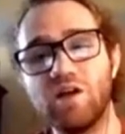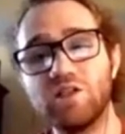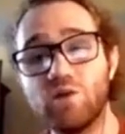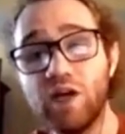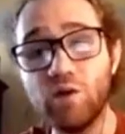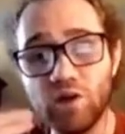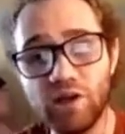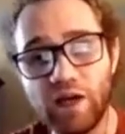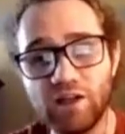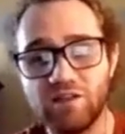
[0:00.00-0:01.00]
So again, we'll
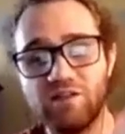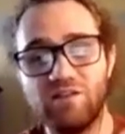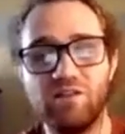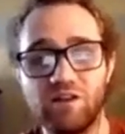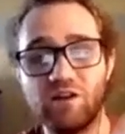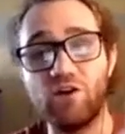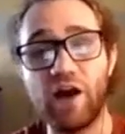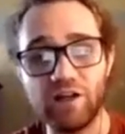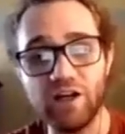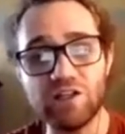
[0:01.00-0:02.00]
get the
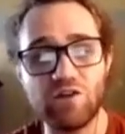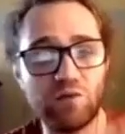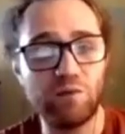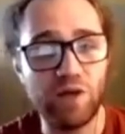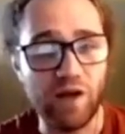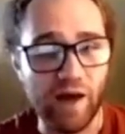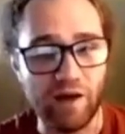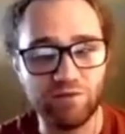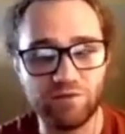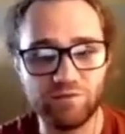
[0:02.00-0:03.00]
correct answer probability Lydia
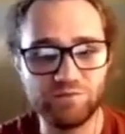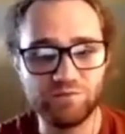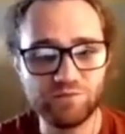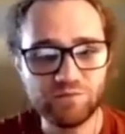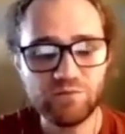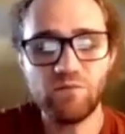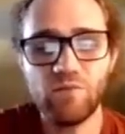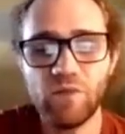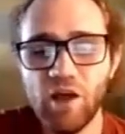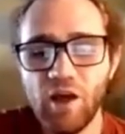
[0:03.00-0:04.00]
half.
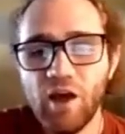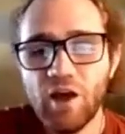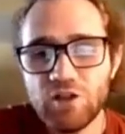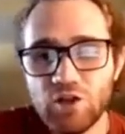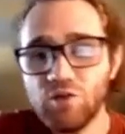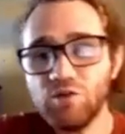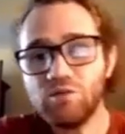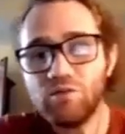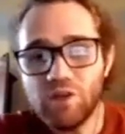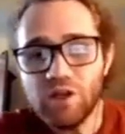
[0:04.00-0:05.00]

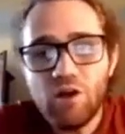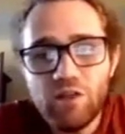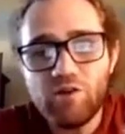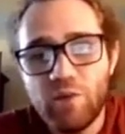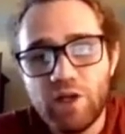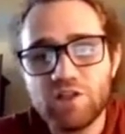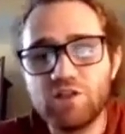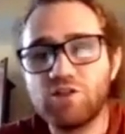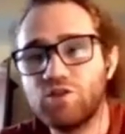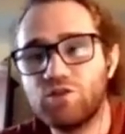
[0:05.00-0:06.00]
So then all that remains
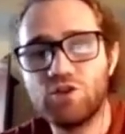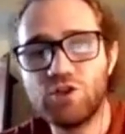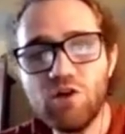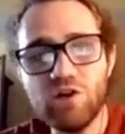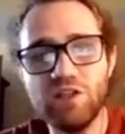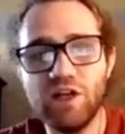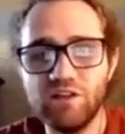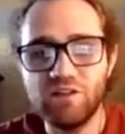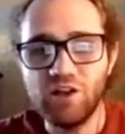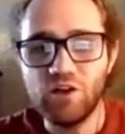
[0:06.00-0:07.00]
to, to show is that,
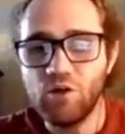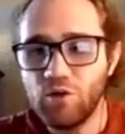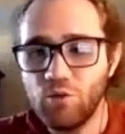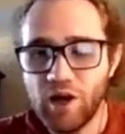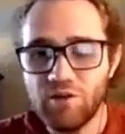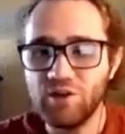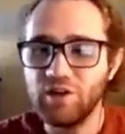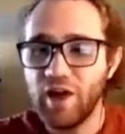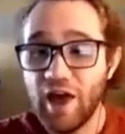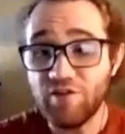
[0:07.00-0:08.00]
you know,
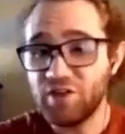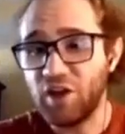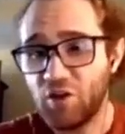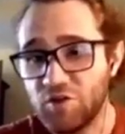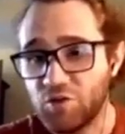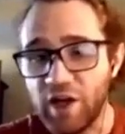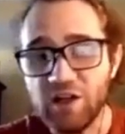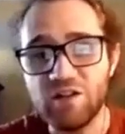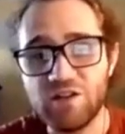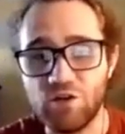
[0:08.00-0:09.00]
whenever everything goes right,
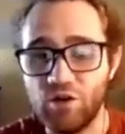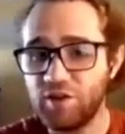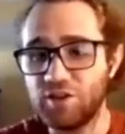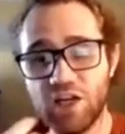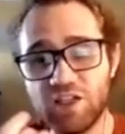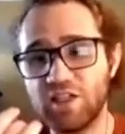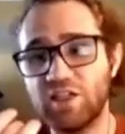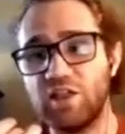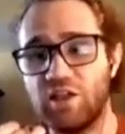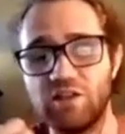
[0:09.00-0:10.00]
so if the check
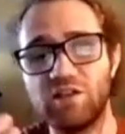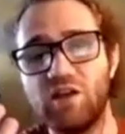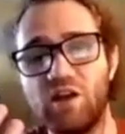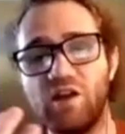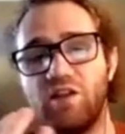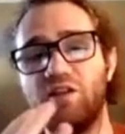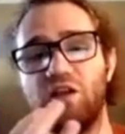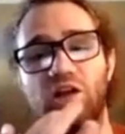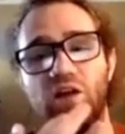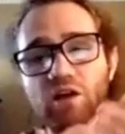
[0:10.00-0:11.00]
succeeds,
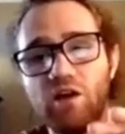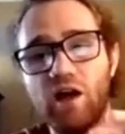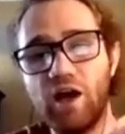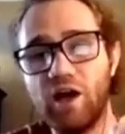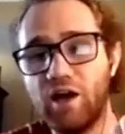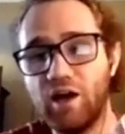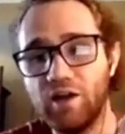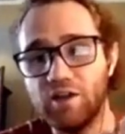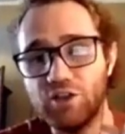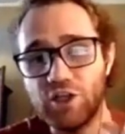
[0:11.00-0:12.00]
the uh,
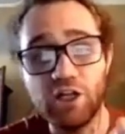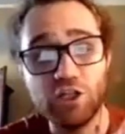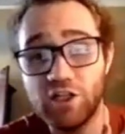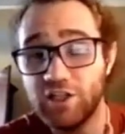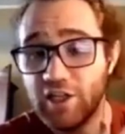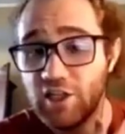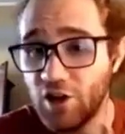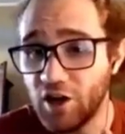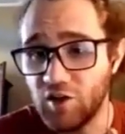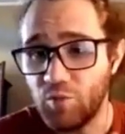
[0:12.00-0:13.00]
challenger decides
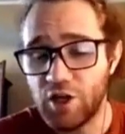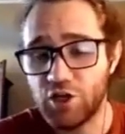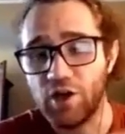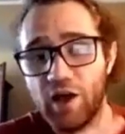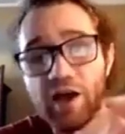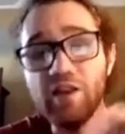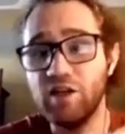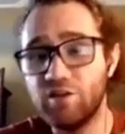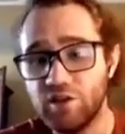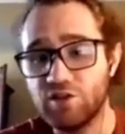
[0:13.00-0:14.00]
not to measure and the
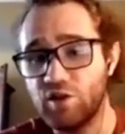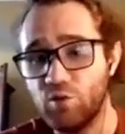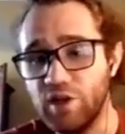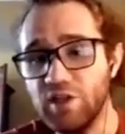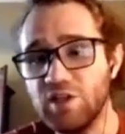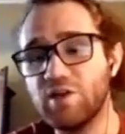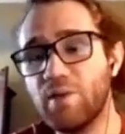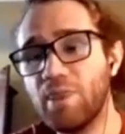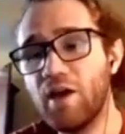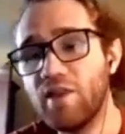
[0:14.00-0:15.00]
adversary wins,
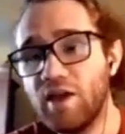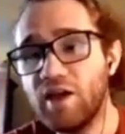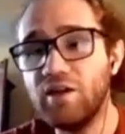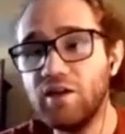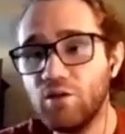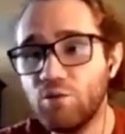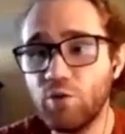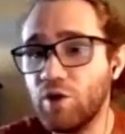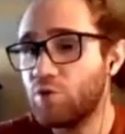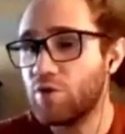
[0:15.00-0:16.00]
then we
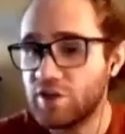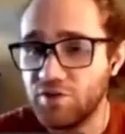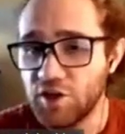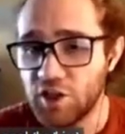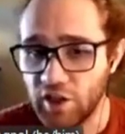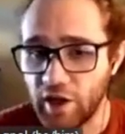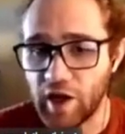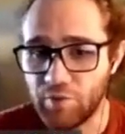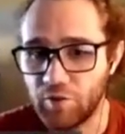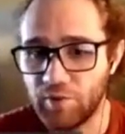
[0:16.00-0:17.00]
win with sufficiently high
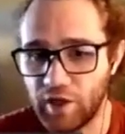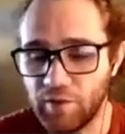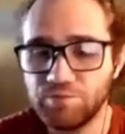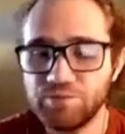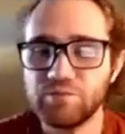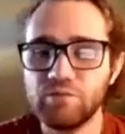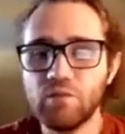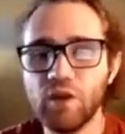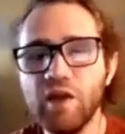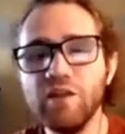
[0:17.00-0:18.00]
probability.
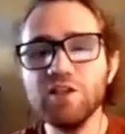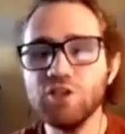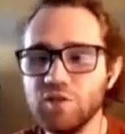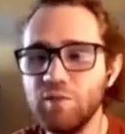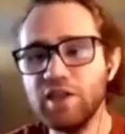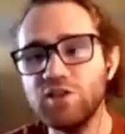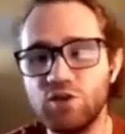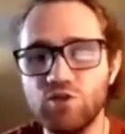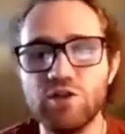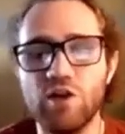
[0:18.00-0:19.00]
And this just makes
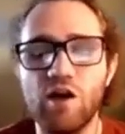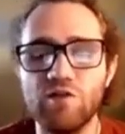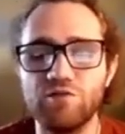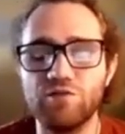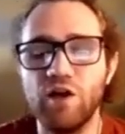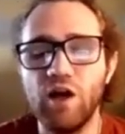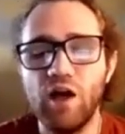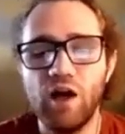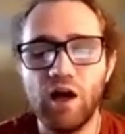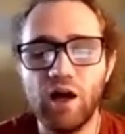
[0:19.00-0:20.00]
use of
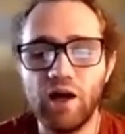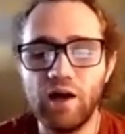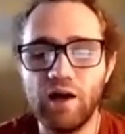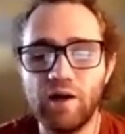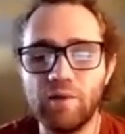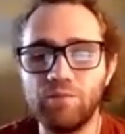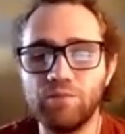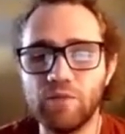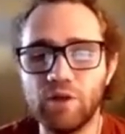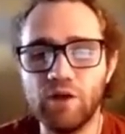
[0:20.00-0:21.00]

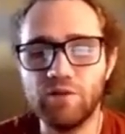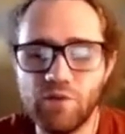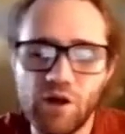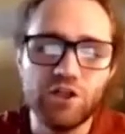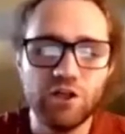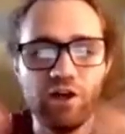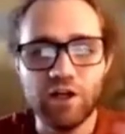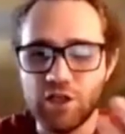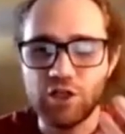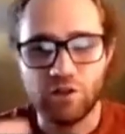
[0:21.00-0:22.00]
um, a
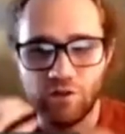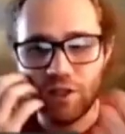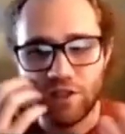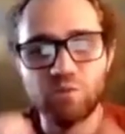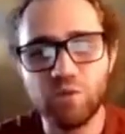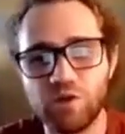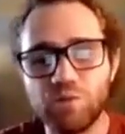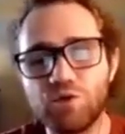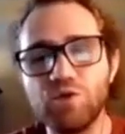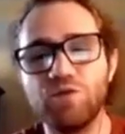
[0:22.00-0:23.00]
generalization, like a simpler
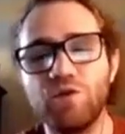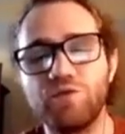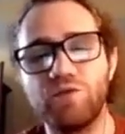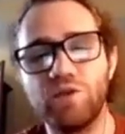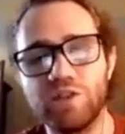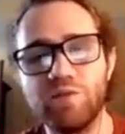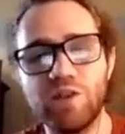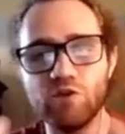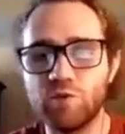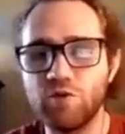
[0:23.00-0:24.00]
proof of something
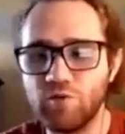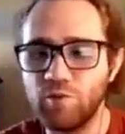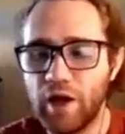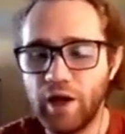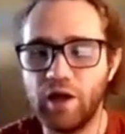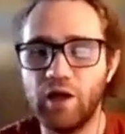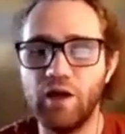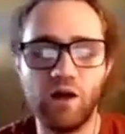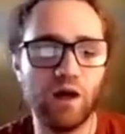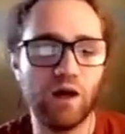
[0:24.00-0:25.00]
that was proven
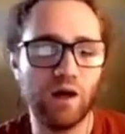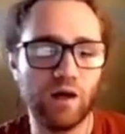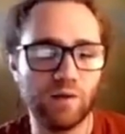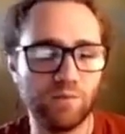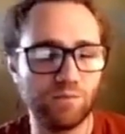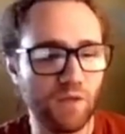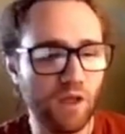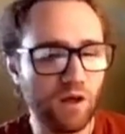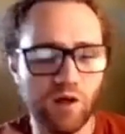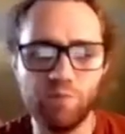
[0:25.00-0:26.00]
by um,
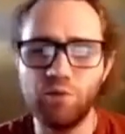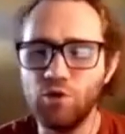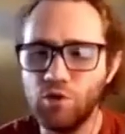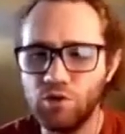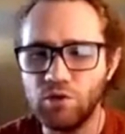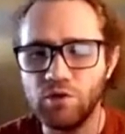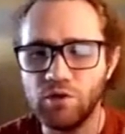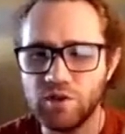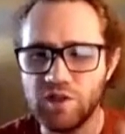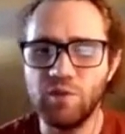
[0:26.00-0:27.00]

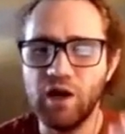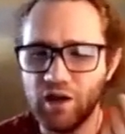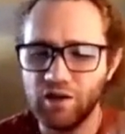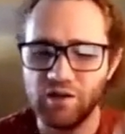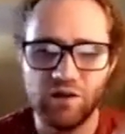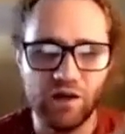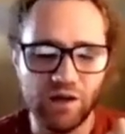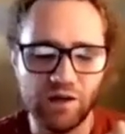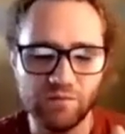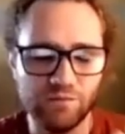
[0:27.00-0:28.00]
Crépeau, Simard,
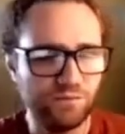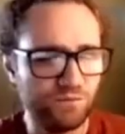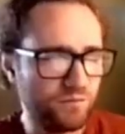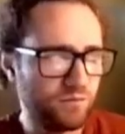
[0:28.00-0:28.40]
um,